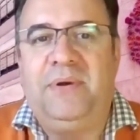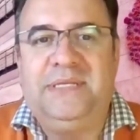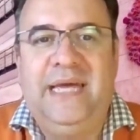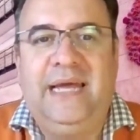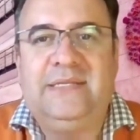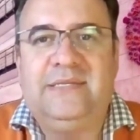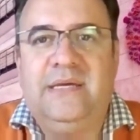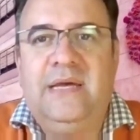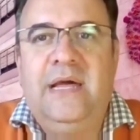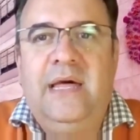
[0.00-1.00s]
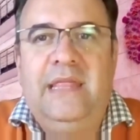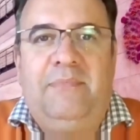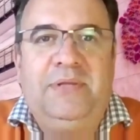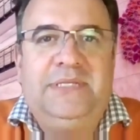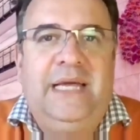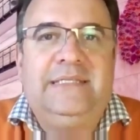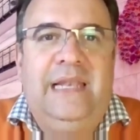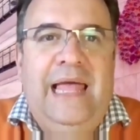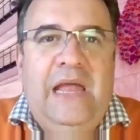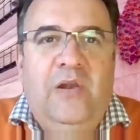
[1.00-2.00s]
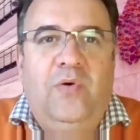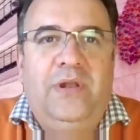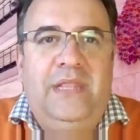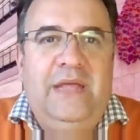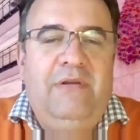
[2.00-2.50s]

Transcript: protects that protects the landlord and their